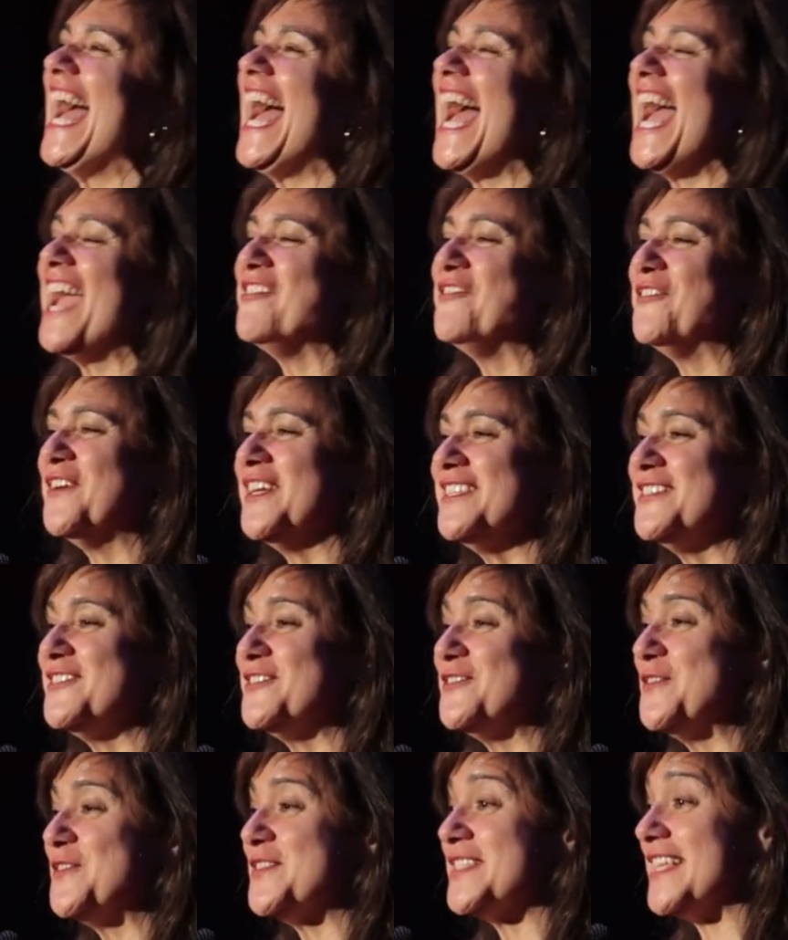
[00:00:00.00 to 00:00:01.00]
I went
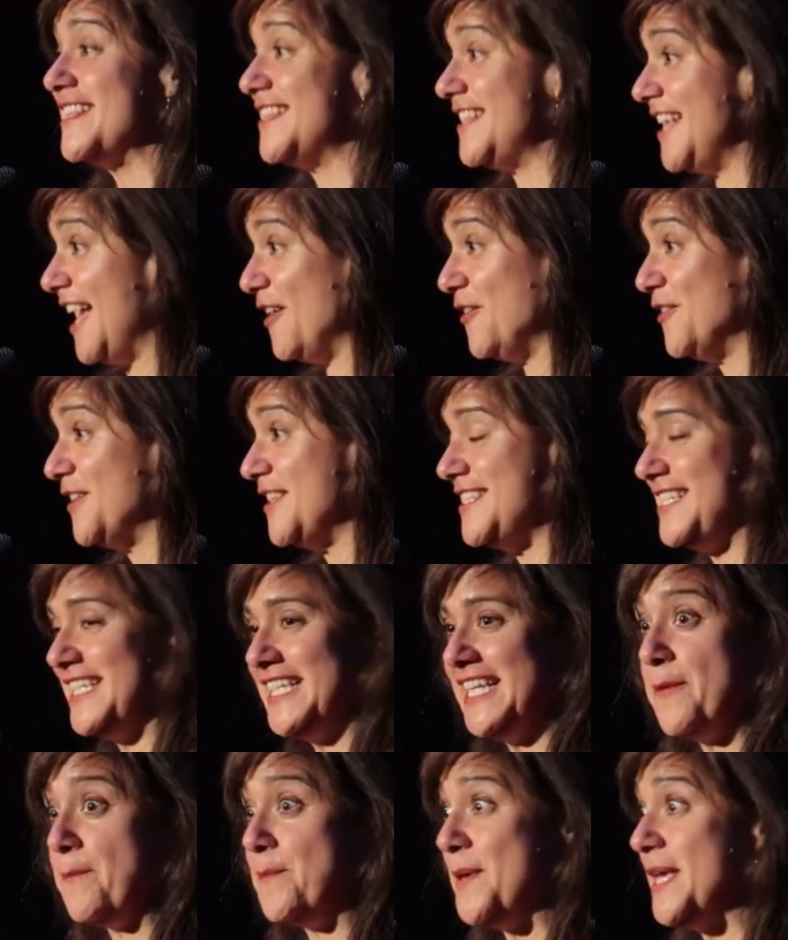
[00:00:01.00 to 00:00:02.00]
to Santiago de Chile,
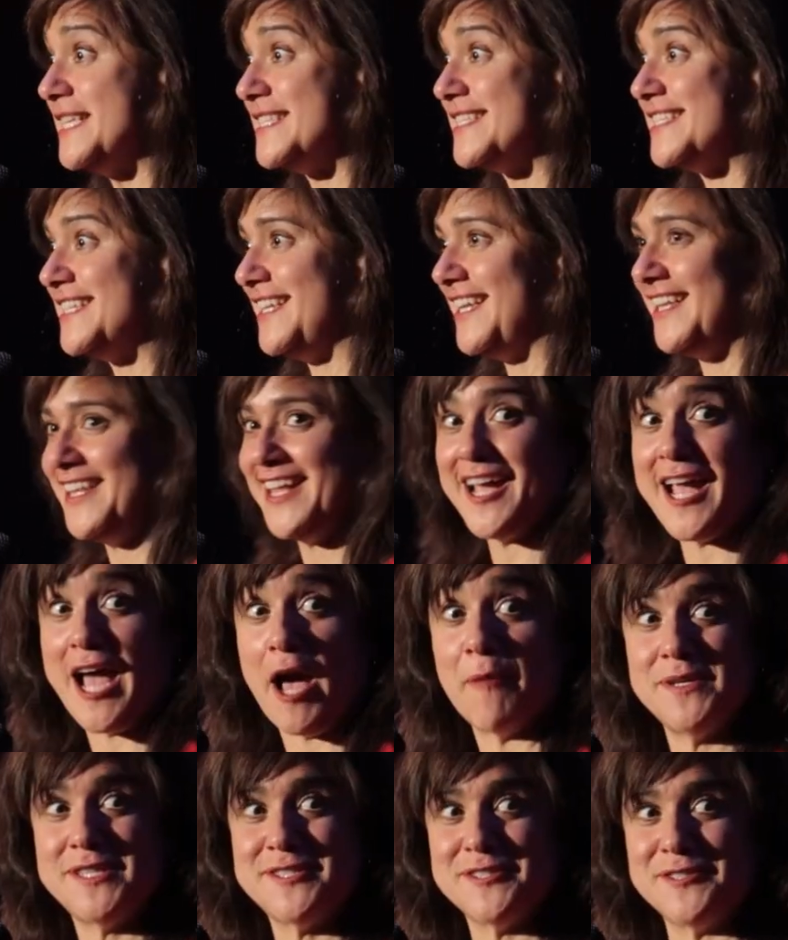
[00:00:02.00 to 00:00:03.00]
the big city, the
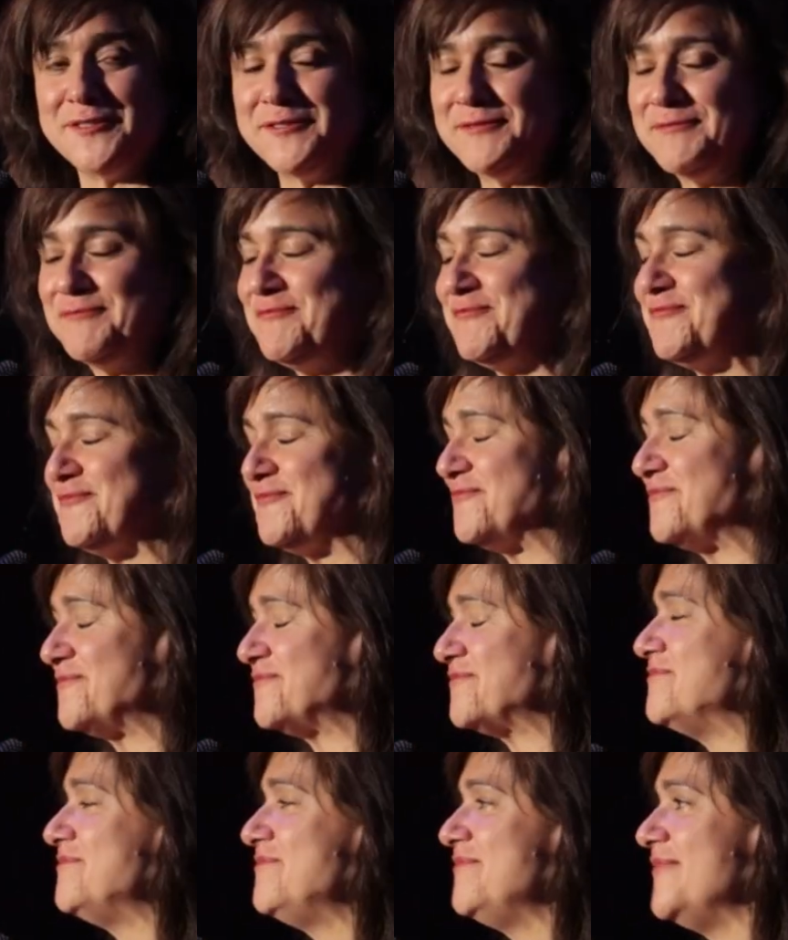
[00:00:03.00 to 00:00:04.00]
capital.
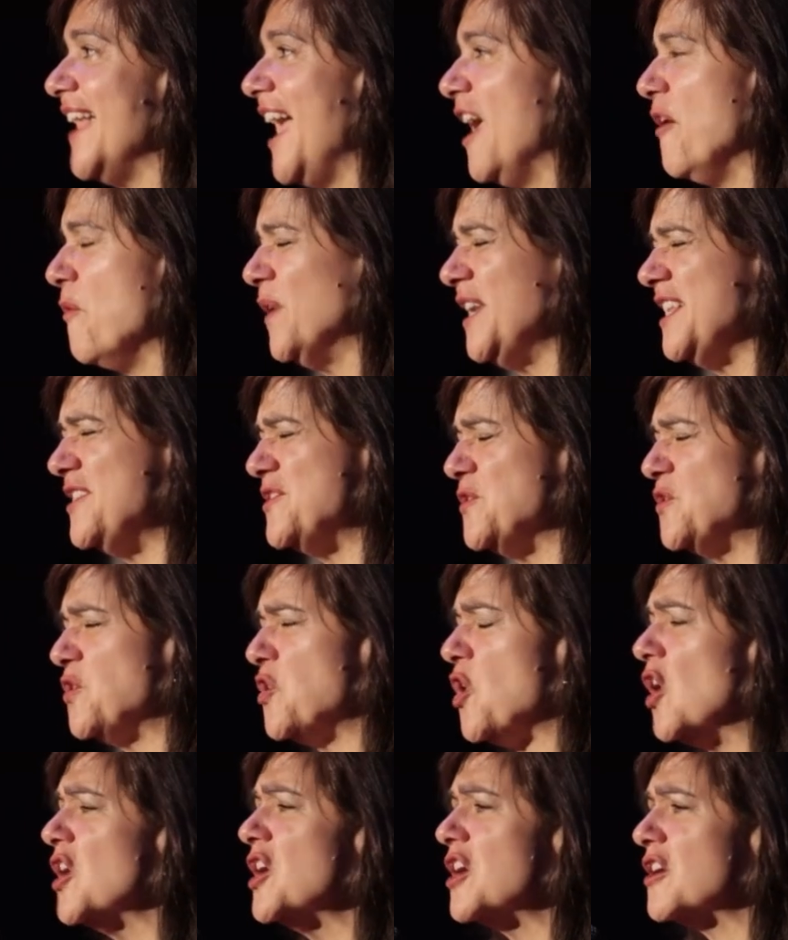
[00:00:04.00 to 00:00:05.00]
I wanted to
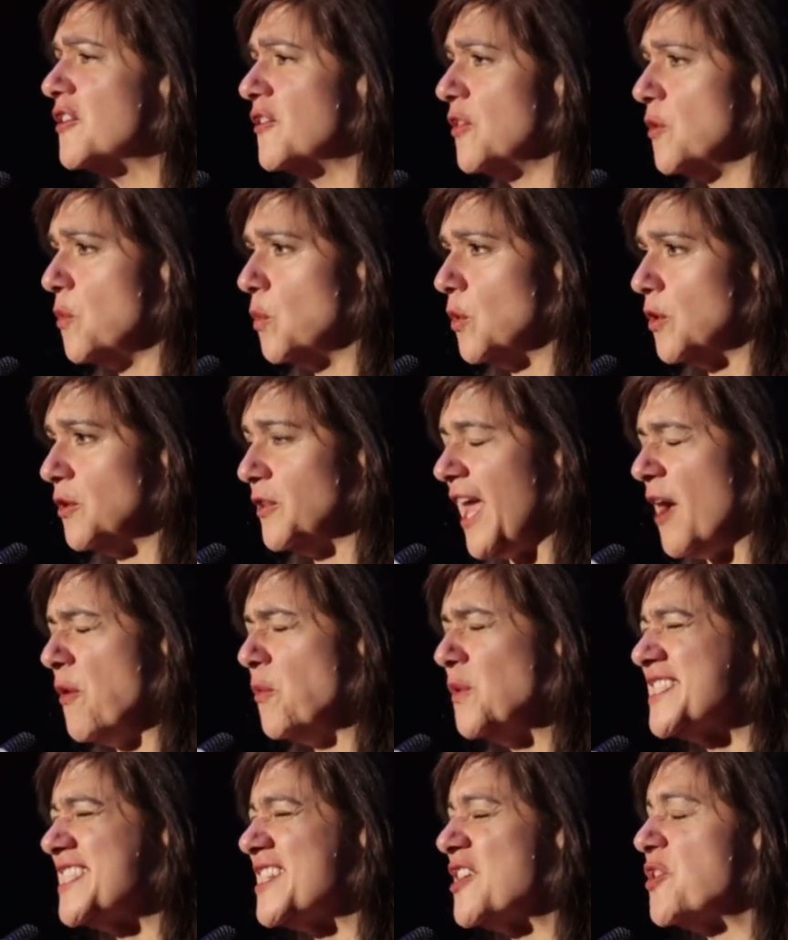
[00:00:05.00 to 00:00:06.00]
conquer the world. I
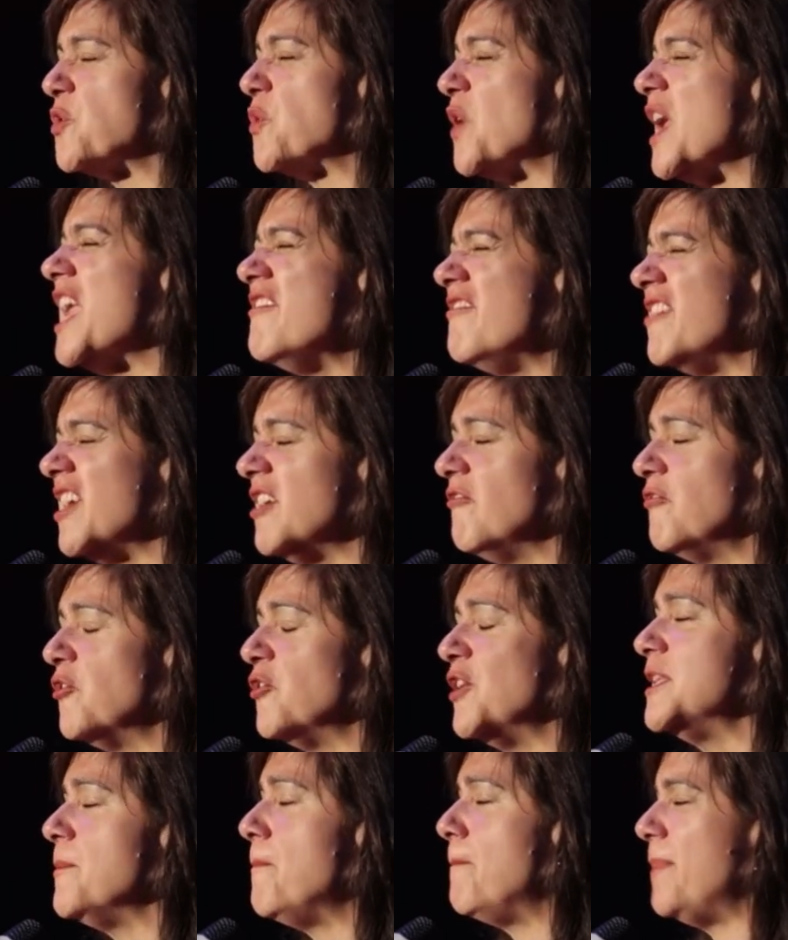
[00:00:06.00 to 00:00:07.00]
was craving for
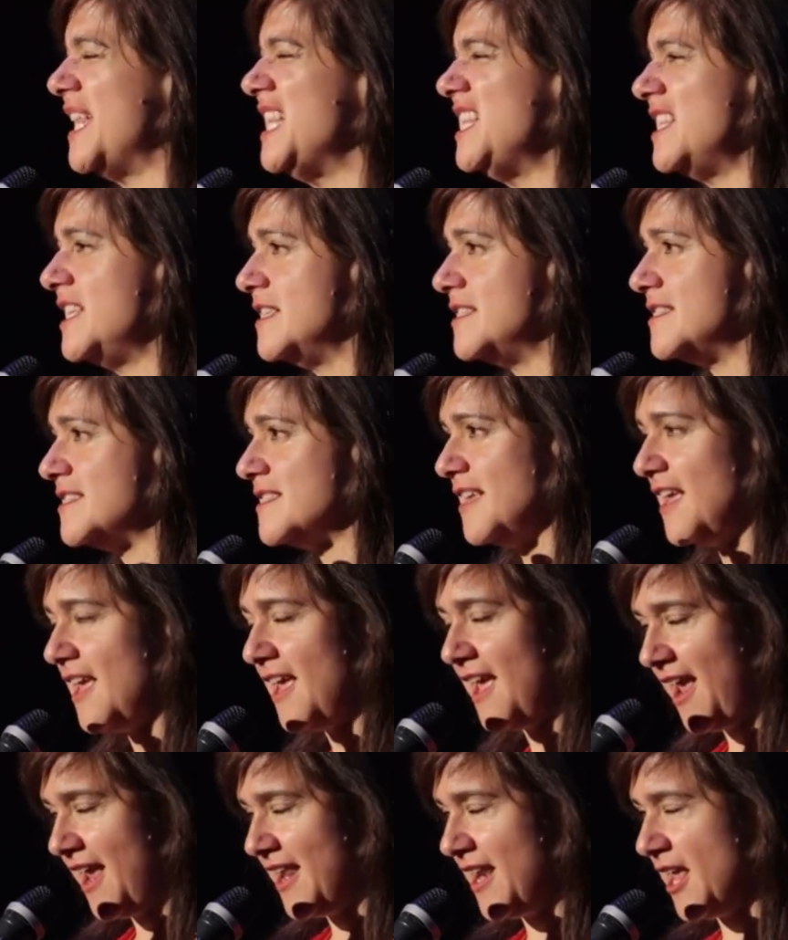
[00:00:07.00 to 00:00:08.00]
independence,
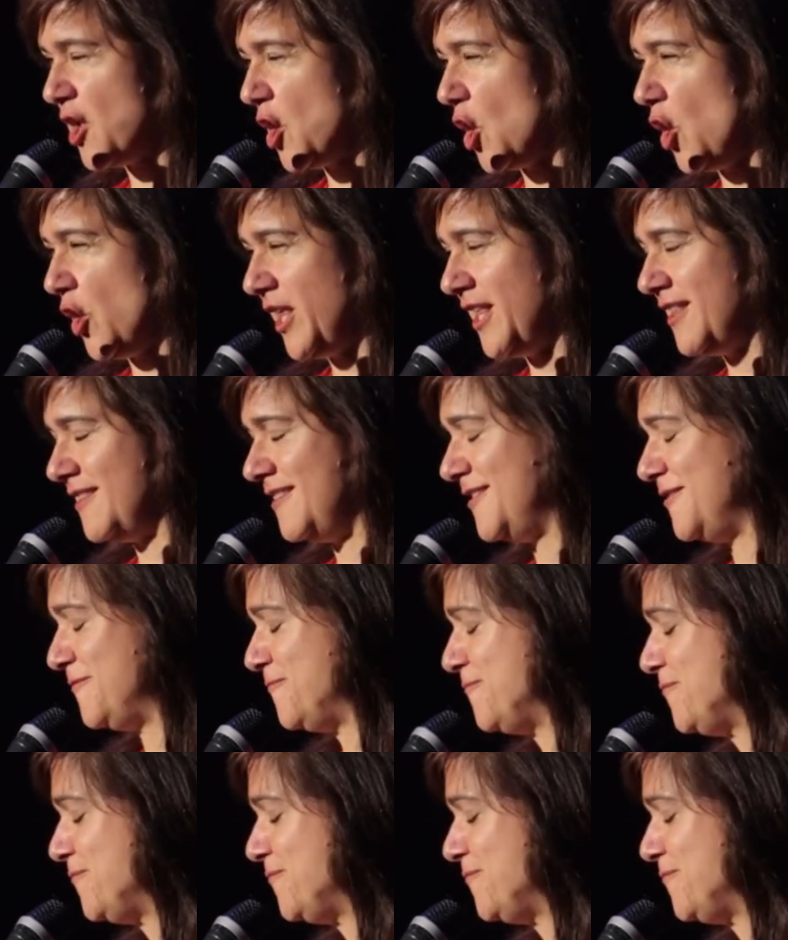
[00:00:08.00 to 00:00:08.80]
and I got it.